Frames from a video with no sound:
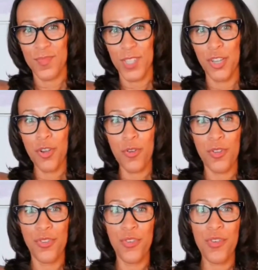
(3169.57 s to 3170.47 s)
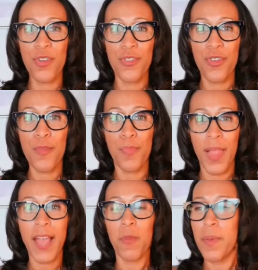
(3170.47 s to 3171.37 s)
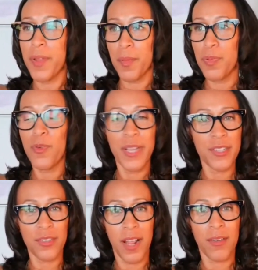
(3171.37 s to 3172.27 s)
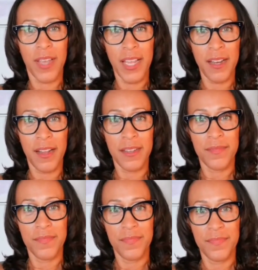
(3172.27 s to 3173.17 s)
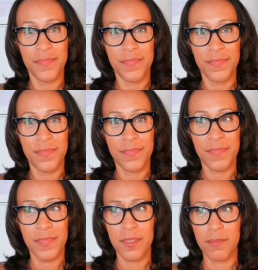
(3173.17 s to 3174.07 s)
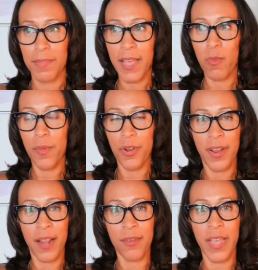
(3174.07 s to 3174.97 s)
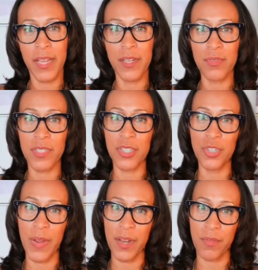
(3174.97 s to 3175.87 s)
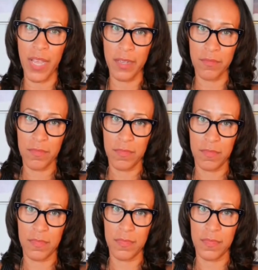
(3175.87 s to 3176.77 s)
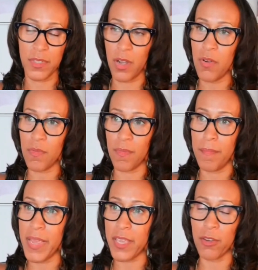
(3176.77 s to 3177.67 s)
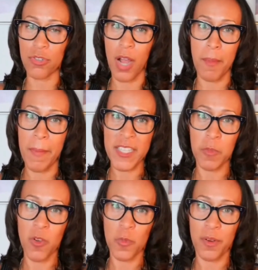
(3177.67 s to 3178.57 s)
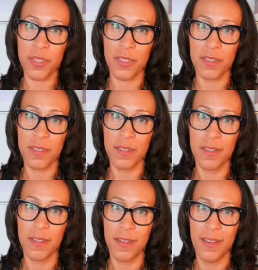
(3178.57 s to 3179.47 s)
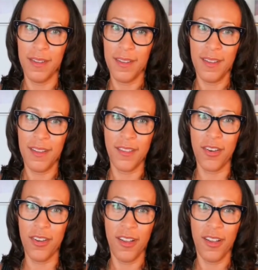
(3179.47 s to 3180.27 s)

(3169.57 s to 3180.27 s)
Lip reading: Your Black women employees are not okay today. Black women are not okay. No, sis, you ain't okay. Don't make your trauma my spokesperson. Your